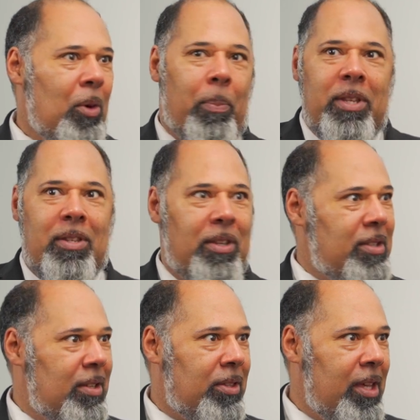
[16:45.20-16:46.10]
business
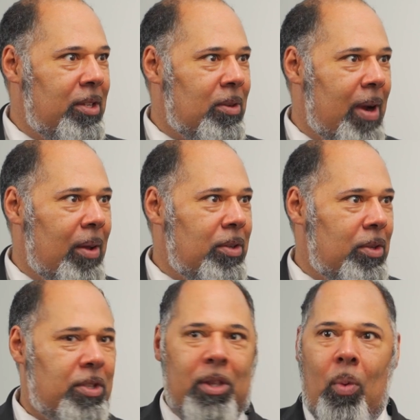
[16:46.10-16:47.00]
and the things around you.
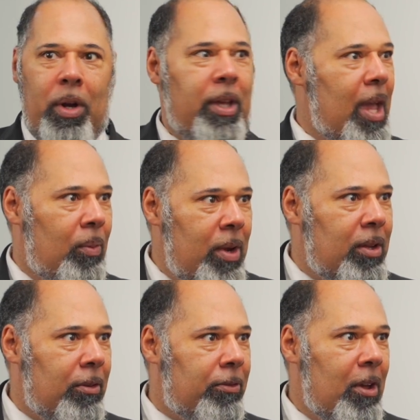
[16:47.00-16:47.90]
So they want to get rid
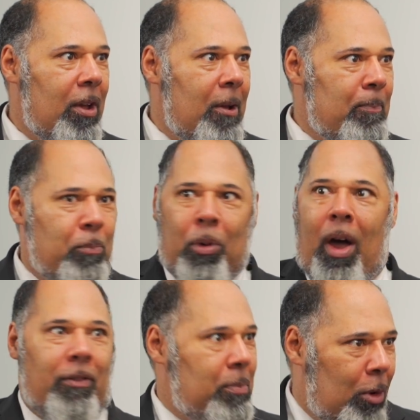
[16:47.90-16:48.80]
of
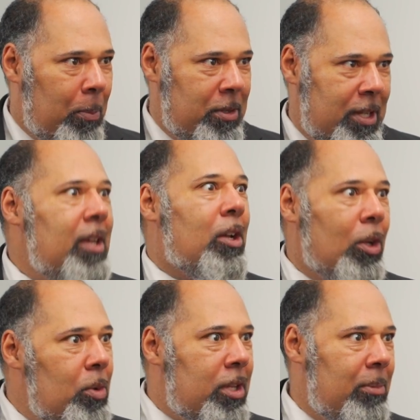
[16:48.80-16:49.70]
private property,
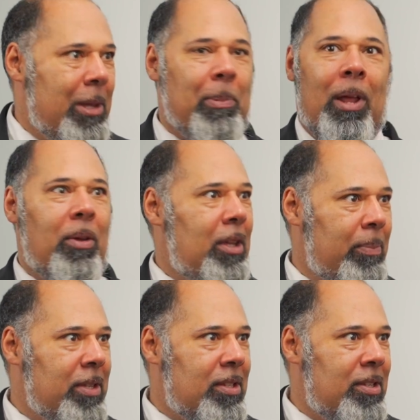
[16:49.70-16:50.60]
including people owning
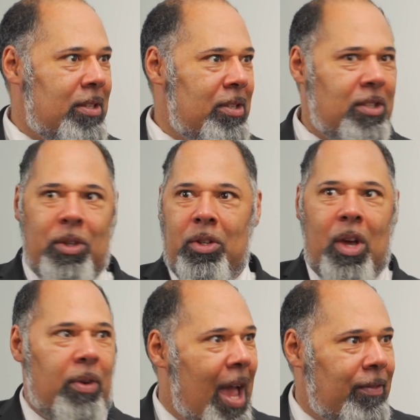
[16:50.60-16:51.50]
businesses, so you
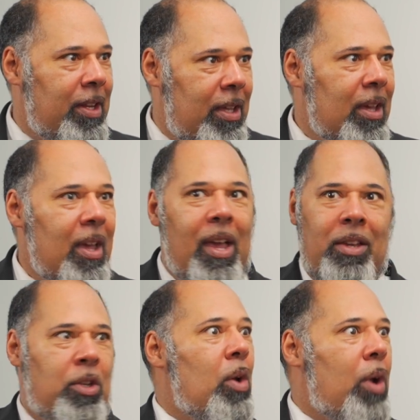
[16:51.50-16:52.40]
don't
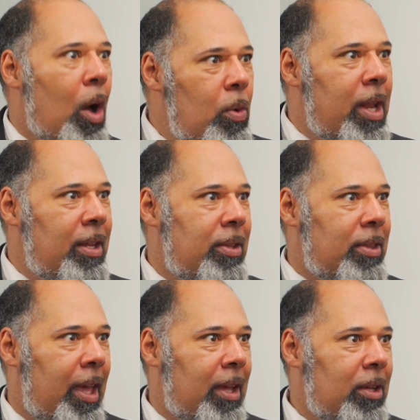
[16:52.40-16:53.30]
own
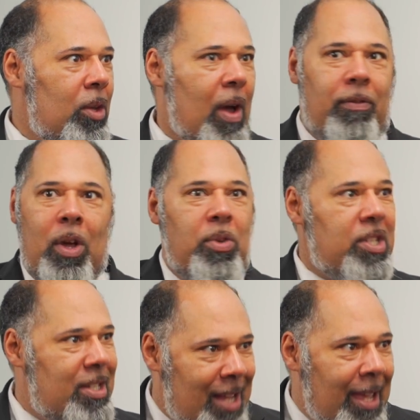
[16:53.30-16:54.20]
anything, you have no
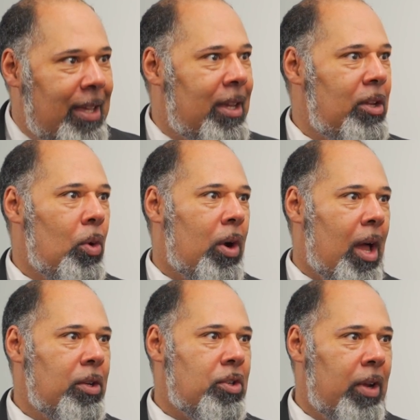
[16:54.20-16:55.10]
stake in your
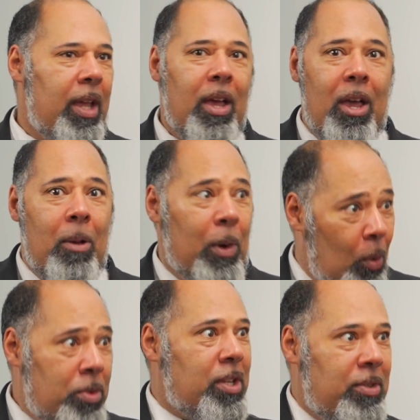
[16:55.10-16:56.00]
country, but
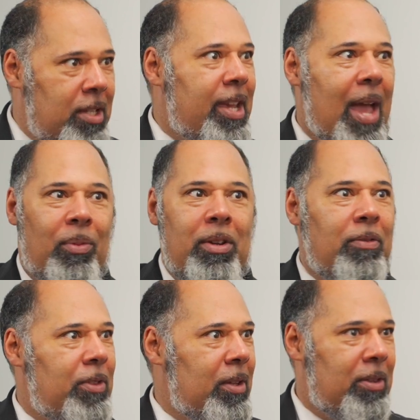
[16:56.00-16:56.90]
also to get rid of
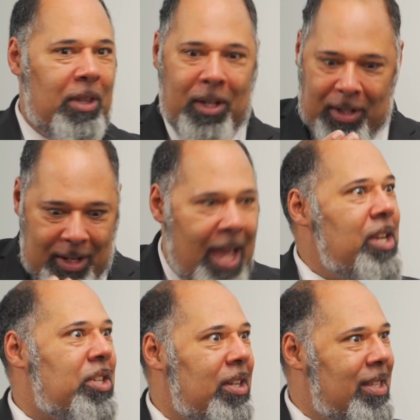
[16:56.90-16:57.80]
the
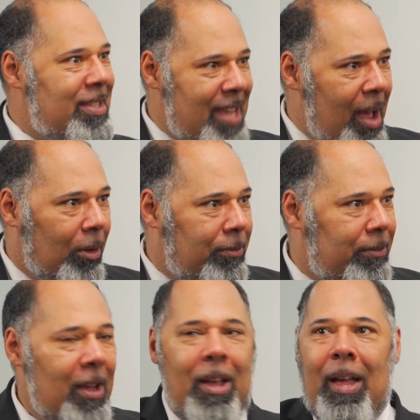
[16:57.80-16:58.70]
nation itself,
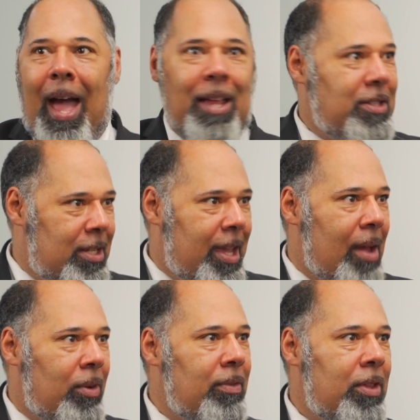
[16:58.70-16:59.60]
and to get
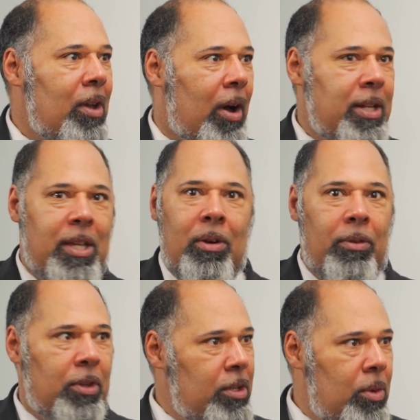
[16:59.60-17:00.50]
rid of the idea of
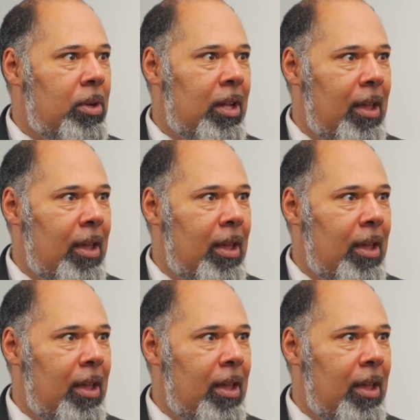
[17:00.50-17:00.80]
the nuclear